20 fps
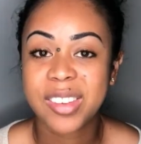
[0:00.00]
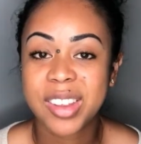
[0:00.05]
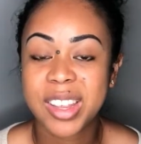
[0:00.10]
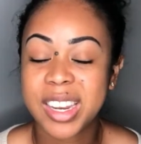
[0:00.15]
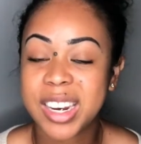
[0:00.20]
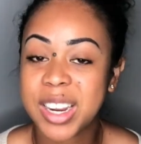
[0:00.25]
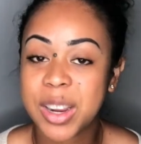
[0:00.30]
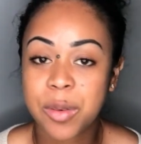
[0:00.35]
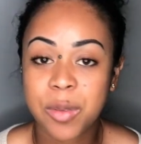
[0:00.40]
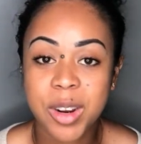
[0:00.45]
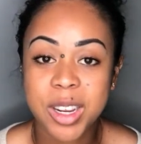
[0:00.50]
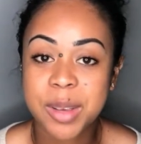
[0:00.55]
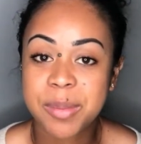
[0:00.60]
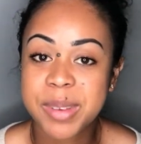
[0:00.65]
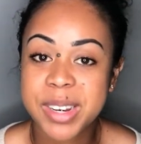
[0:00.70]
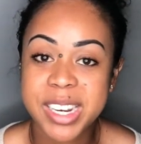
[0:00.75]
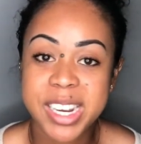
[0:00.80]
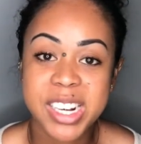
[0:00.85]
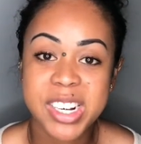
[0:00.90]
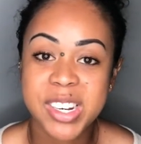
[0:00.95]
getting a
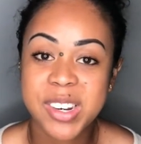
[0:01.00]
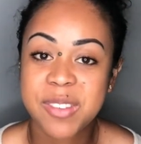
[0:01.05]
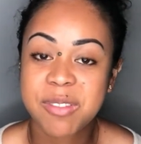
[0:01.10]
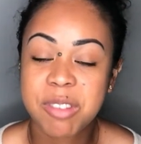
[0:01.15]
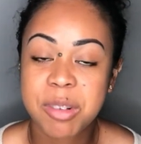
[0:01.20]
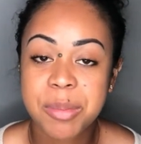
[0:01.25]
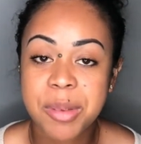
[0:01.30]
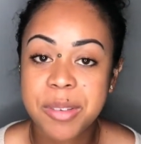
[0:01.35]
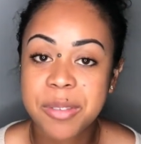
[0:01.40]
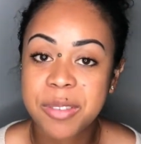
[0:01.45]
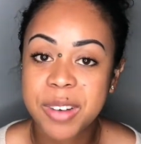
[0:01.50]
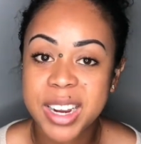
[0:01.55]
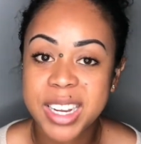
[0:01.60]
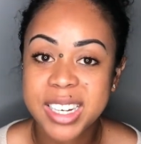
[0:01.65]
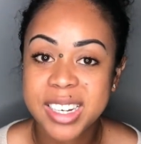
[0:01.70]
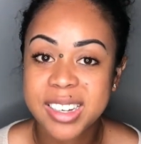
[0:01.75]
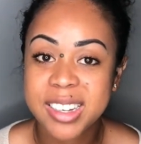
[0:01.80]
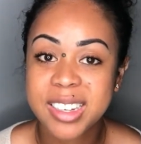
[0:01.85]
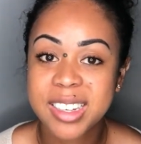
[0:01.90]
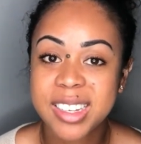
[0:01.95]
recommendation from a
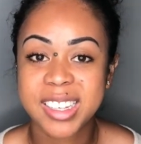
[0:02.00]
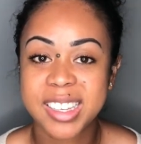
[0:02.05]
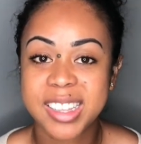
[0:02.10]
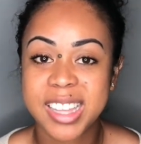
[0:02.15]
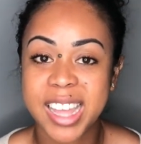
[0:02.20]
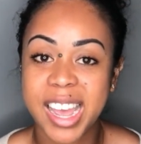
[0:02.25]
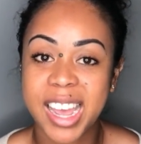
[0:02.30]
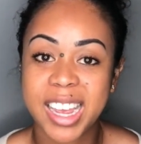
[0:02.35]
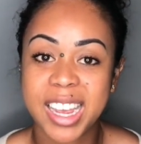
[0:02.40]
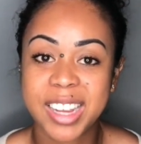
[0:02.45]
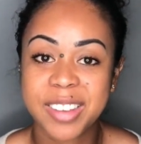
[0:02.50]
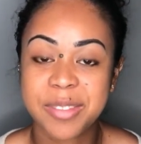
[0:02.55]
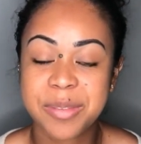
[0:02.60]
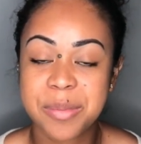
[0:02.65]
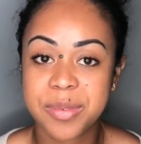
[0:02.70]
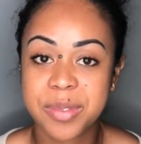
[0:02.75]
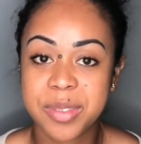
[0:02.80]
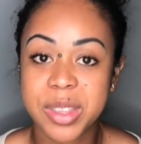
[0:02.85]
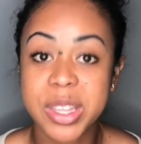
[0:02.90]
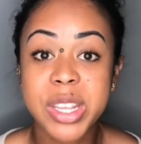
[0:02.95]
friend that have
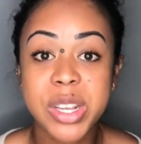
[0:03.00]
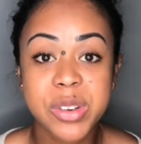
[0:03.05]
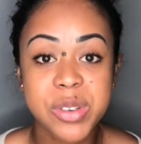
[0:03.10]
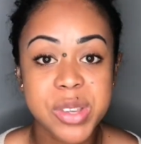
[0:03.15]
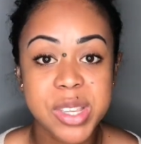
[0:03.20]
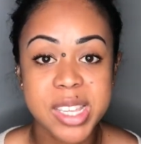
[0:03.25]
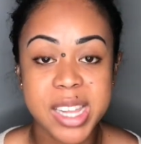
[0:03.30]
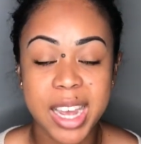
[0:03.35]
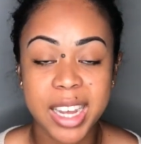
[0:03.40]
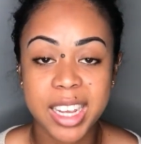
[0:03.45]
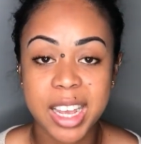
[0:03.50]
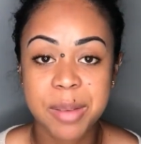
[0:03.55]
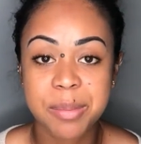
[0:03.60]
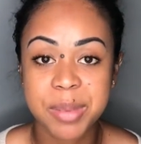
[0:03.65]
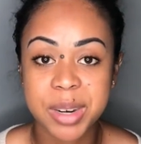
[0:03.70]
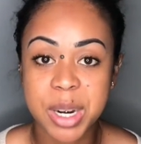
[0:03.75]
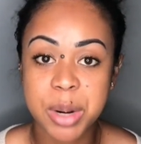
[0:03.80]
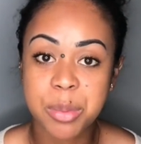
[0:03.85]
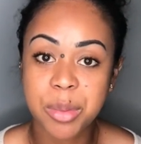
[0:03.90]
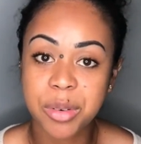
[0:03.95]
used that
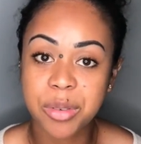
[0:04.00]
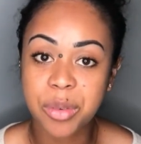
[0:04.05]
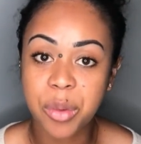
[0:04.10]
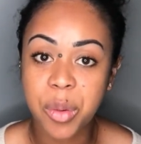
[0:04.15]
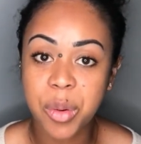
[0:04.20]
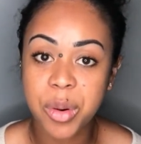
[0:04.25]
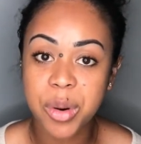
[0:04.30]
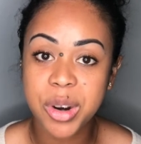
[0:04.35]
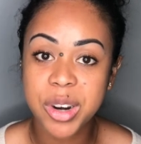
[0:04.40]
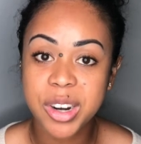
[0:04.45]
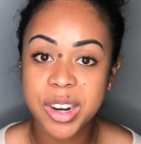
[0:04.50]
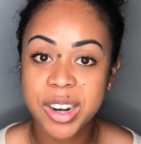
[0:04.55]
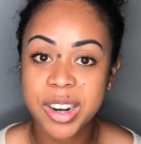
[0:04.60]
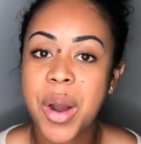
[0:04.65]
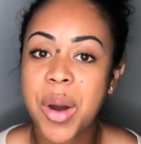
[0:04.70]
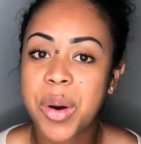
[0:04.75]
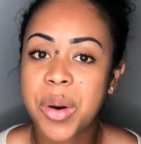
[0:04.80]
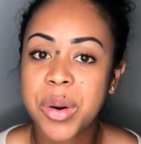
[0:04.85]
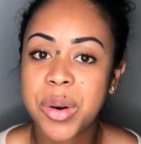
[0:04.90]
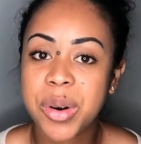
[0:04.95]
company before,
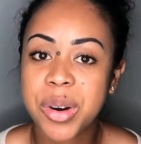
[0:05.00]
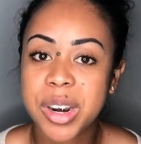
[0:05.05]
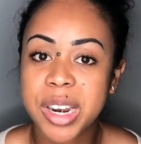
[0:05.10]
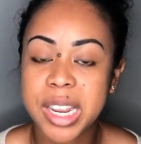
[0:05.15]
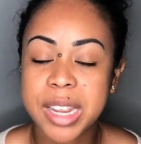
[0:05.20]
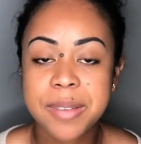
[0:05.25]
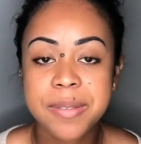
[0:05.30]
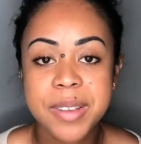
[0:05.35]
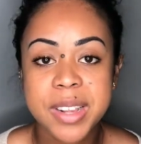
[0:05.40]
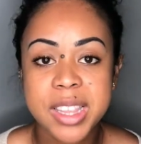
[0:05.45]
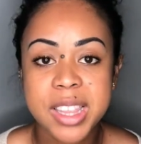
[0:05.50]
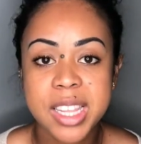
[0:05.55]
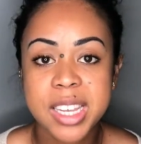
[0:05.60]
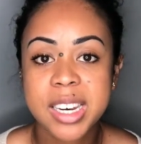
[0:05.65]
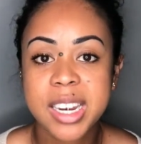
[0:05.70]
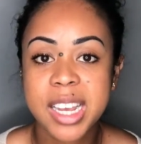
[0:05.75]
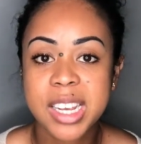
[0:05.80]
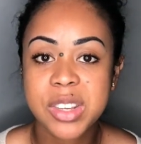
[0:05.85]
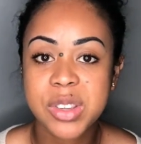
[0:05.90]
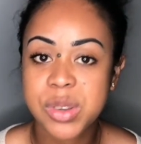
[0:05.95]
or even the
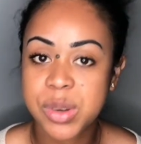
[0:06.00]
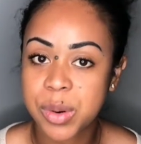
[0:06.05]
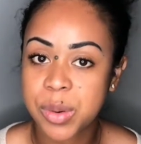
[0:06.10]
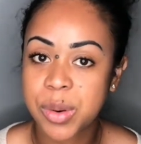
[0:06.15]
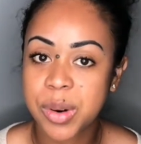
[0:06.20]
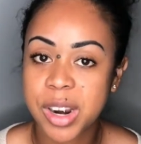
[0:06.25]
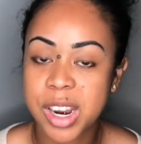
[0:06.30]
Nextdoor.